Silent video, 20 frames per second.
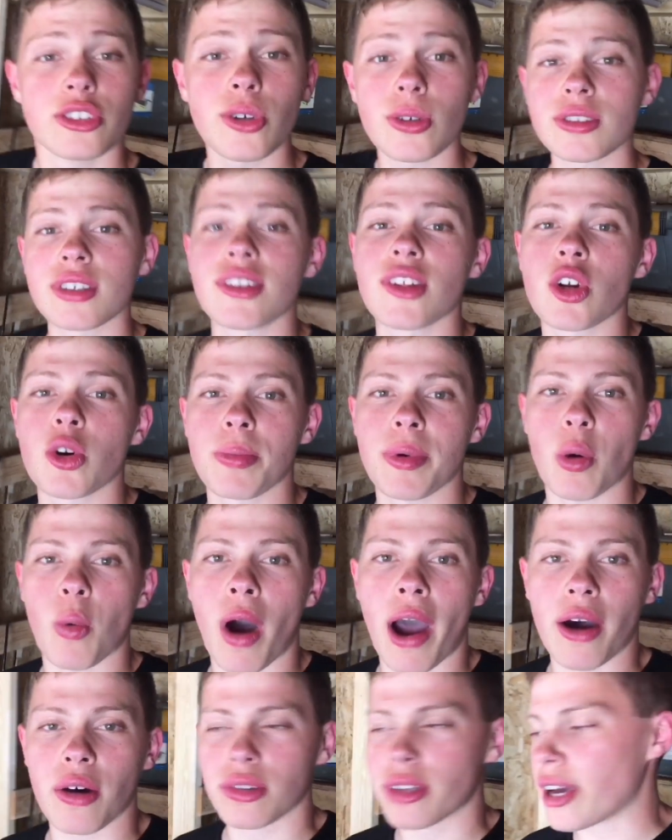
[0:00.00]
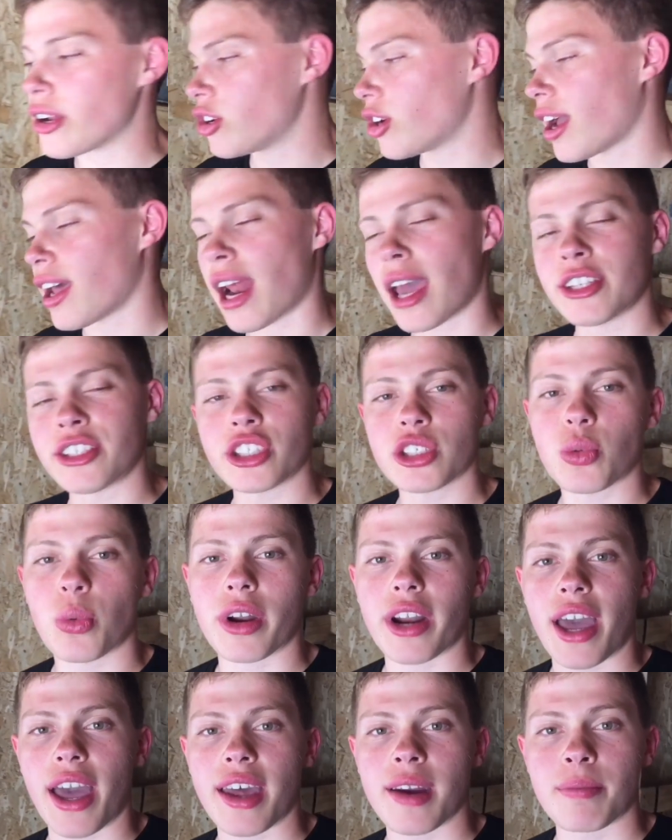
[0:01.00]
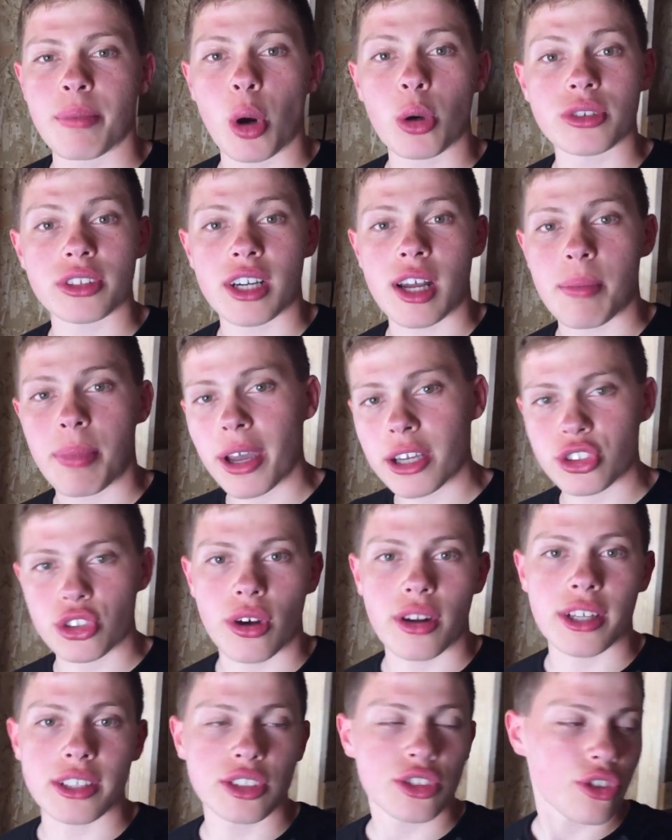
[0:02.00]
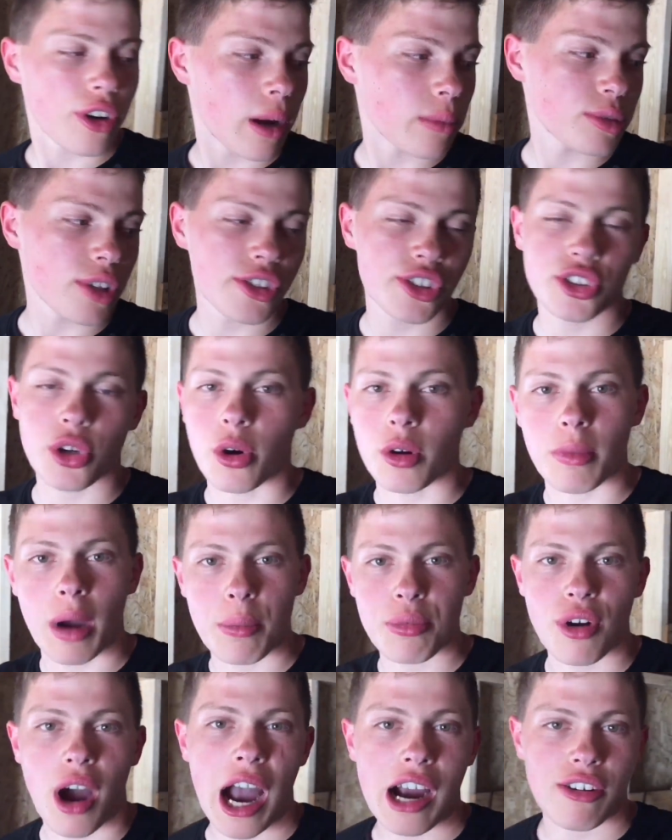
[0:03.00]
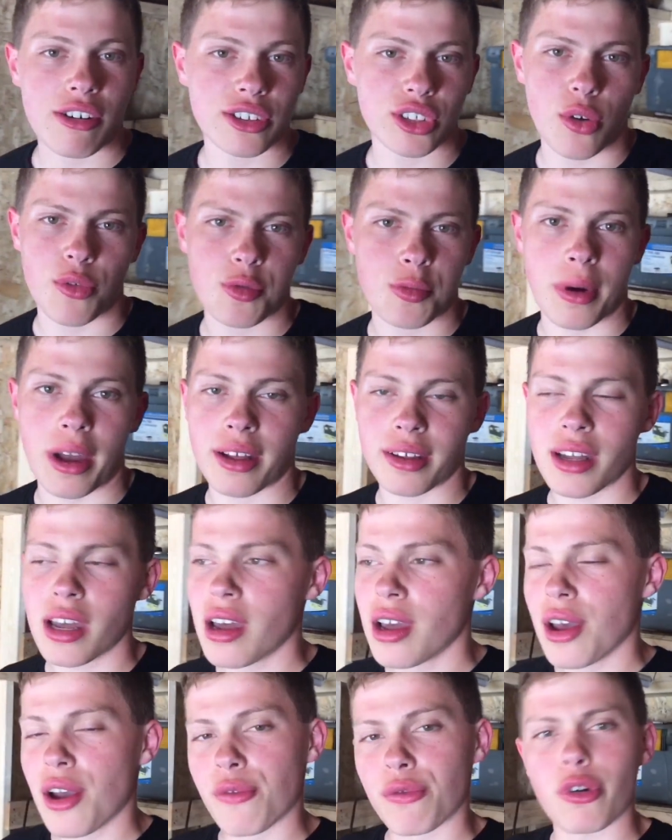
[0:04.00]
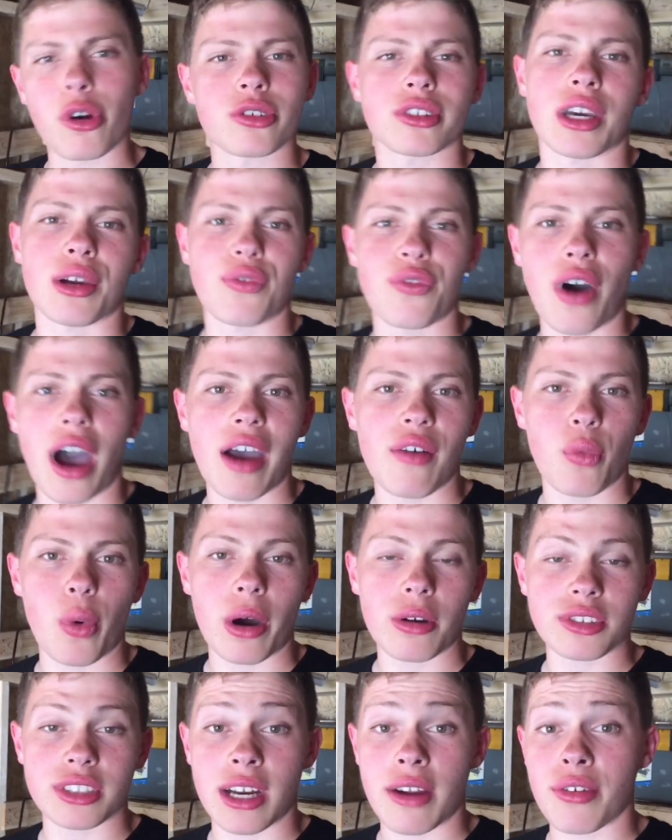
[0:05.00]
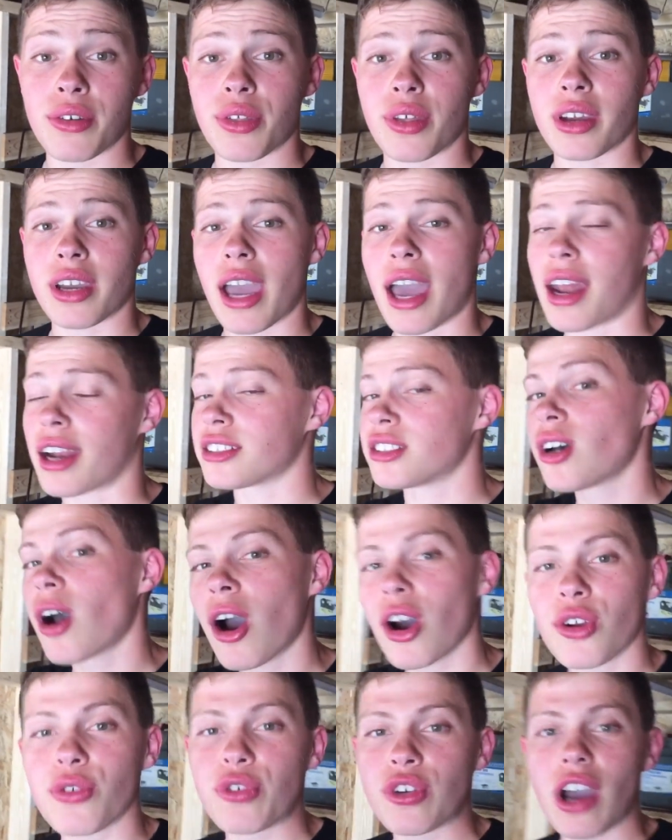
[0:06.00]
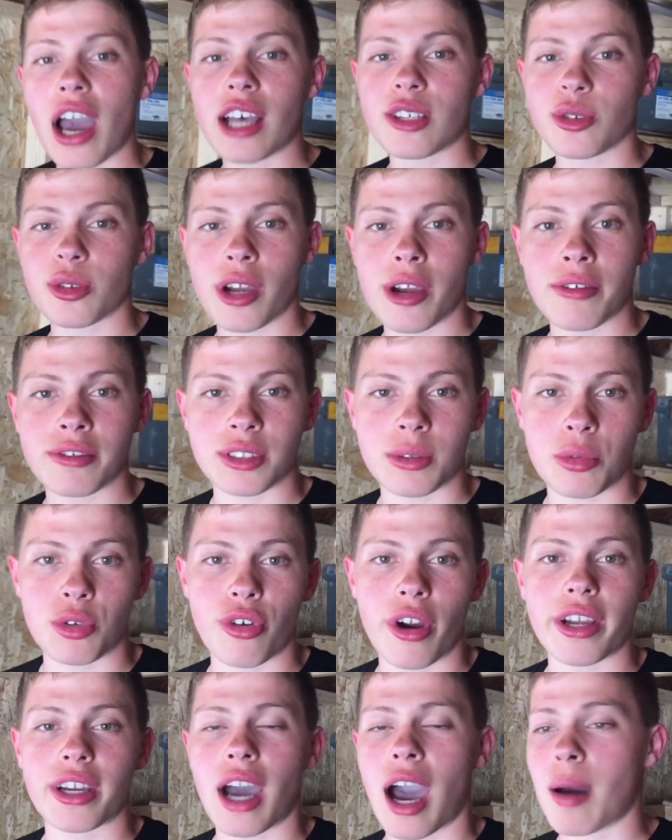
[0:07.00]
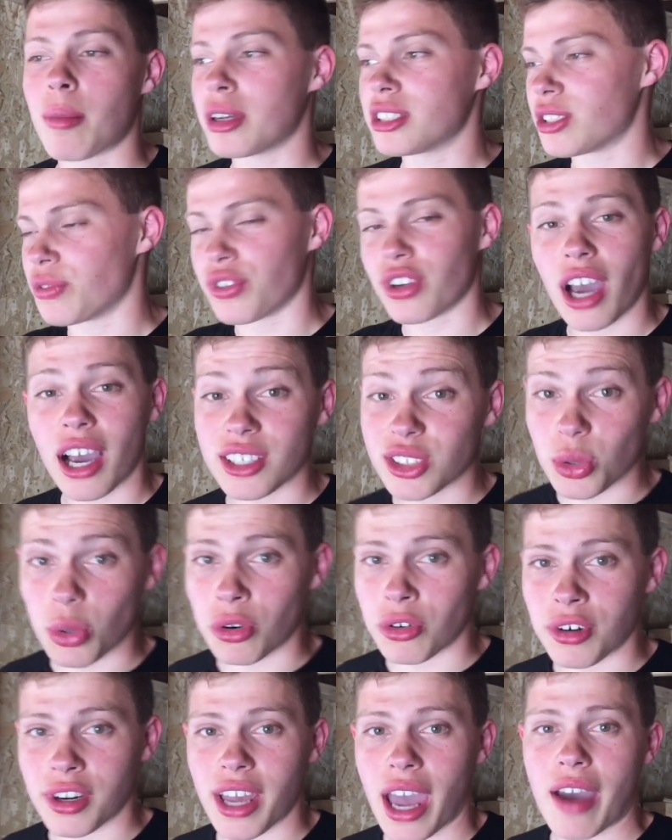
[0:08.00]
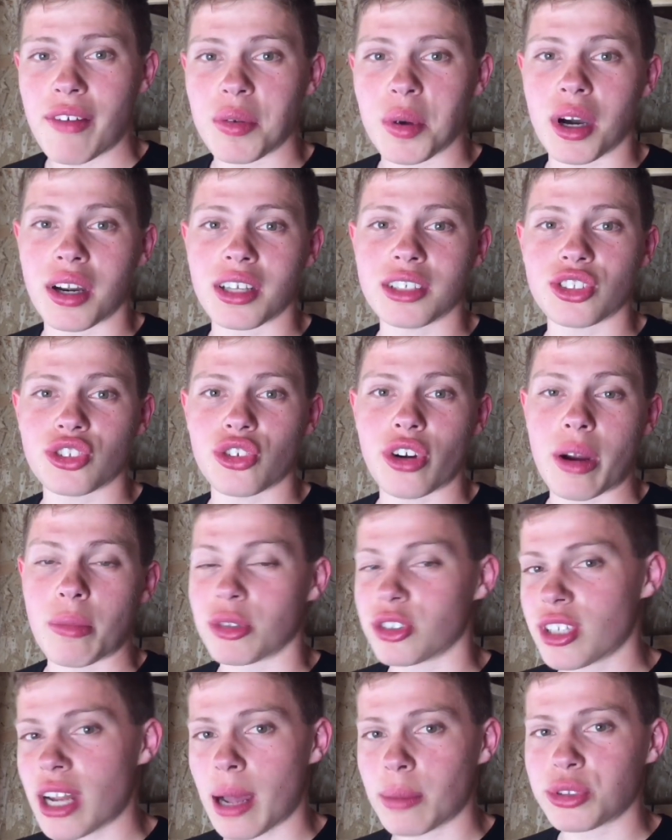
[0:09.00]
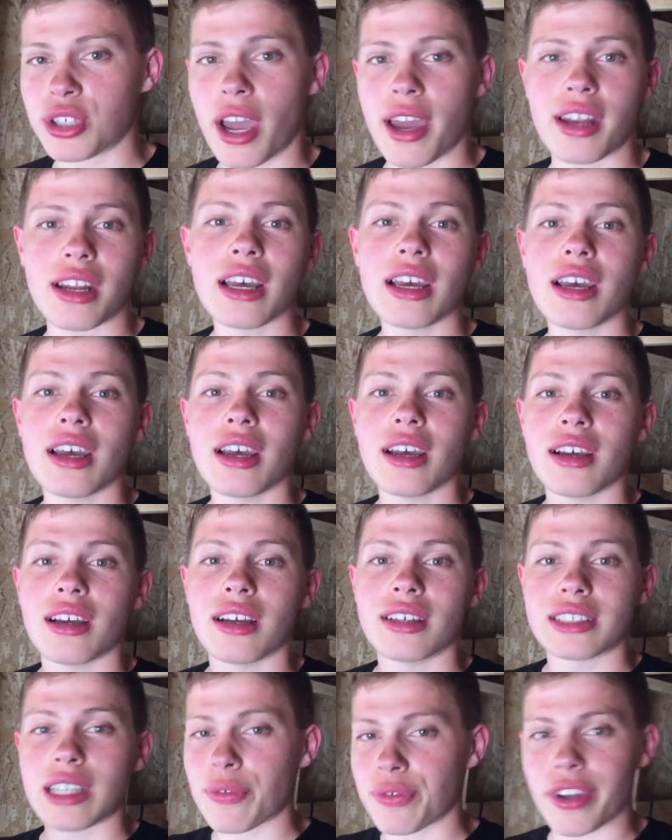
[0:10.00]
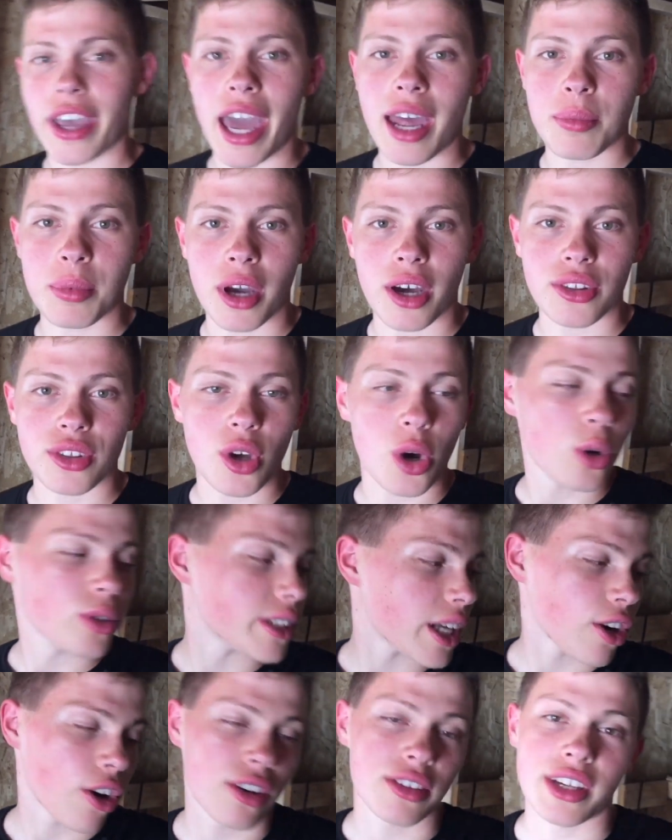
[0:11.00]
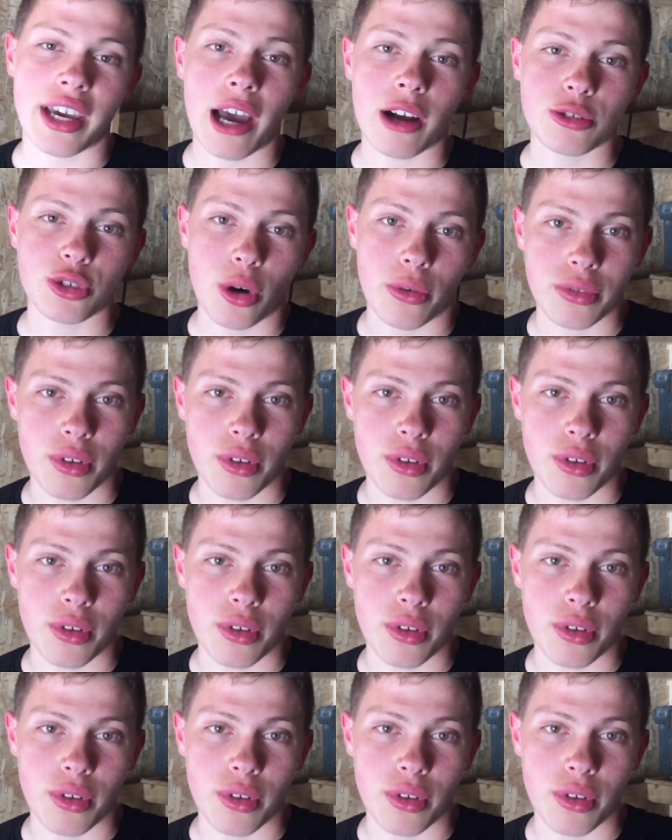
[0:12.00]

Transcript: So it's a little bit while later and I just went ahead and posted a picture on Instagram just showing my progress over my first like five welts and everything. And a ton of you guys were giving some great comments. If you guys don't already have me on Instagram or Snapchat, definitely add me on those. They are on the outro